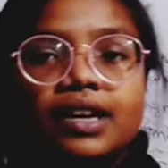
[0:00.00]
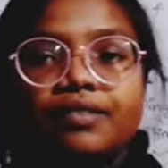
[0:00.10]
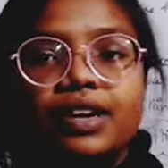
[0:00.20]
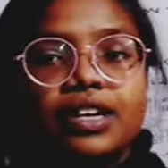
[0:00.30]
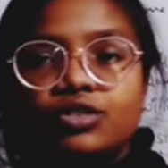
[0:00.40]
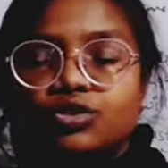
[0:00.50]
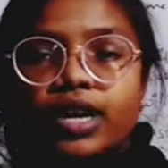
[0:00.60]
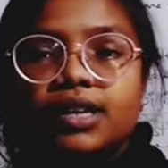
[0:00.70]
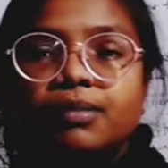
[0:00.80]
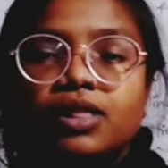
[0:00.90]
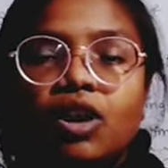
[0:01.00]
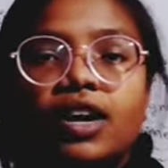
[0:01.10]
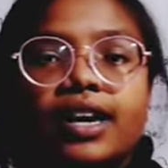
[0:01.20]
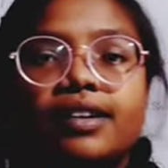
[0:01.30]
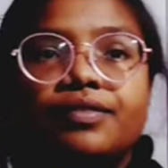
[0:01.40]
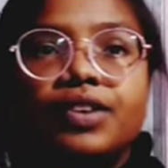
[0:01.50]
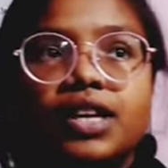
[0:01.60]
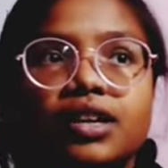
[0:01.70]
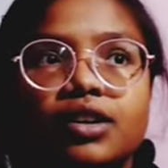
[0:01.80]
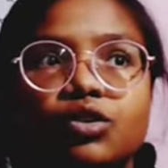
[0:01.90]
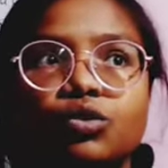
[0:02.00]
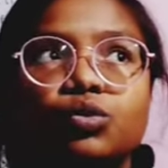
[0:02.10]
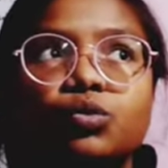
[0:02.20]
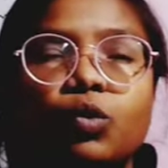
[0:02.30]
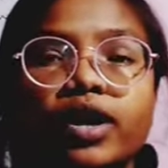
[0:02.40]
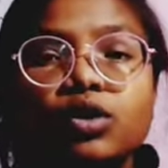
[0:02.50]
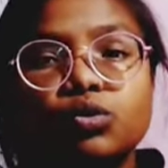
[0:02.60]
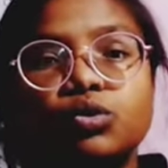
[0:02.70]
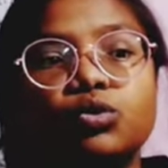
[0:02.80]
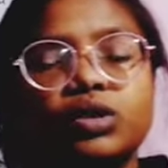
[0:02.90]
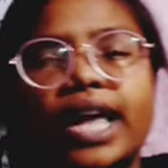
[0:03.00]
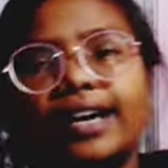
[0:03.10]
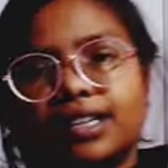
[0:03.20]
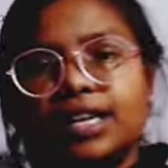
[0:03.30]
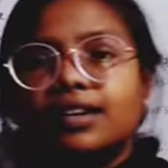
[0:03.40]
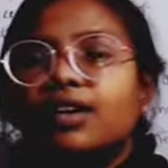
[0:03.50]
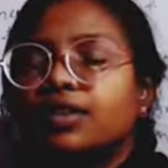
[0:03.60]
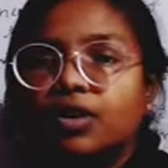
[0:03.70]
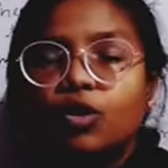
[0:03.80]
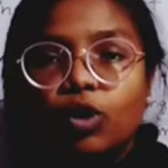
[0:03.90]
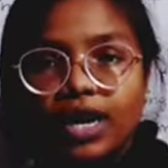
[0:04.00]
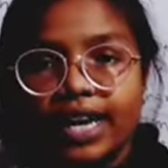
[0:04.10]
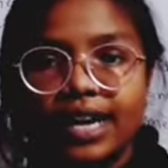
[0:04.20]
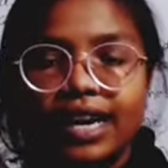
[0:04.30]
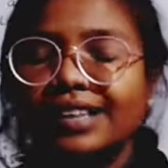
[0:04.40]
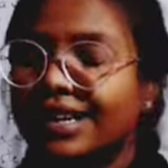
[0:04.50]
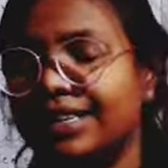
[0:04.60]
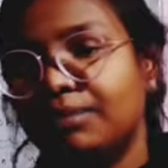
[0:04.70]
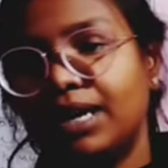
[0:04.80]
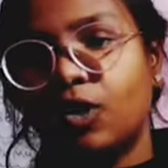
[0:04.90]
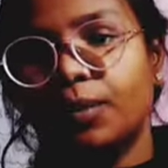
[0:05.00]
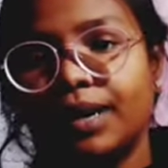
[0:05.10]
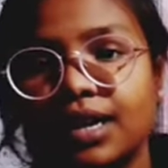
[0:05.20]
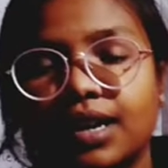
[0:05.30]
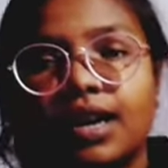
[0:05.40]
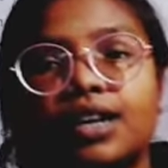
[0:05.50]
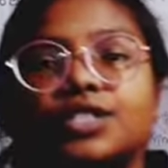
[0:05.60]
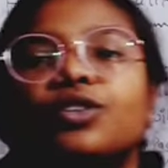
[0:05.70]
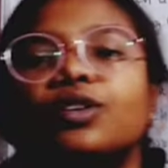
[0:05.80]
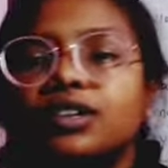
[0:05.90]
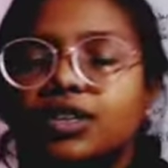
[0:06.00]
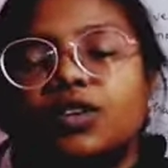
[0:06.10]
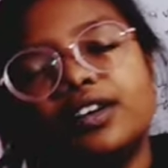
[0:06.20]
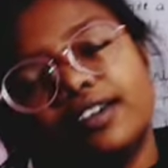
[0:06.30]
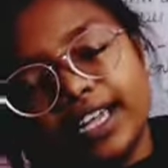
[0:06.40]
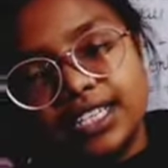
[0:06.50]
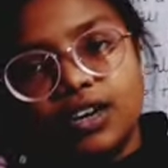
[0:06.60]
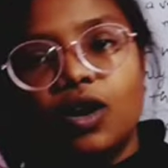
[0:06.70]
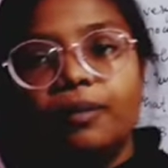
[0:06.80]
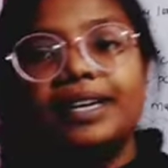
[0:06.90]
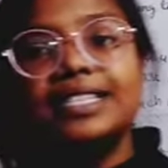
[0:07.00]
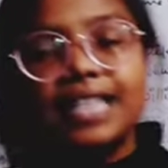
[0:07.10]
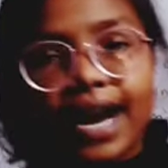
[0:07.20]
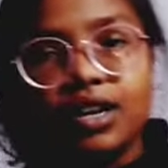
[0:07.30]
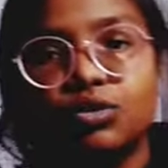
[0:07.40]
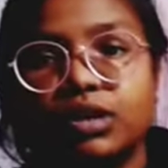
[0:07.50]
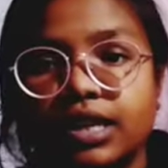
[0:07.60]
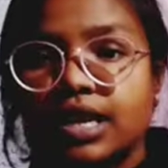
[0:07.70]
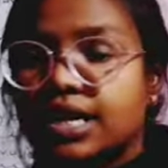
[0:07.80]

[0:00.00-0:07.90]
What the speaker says: We enjoy them a lot, and we do want to do that thing the whole day. That can be hobby. So you are right. Hobby is that only.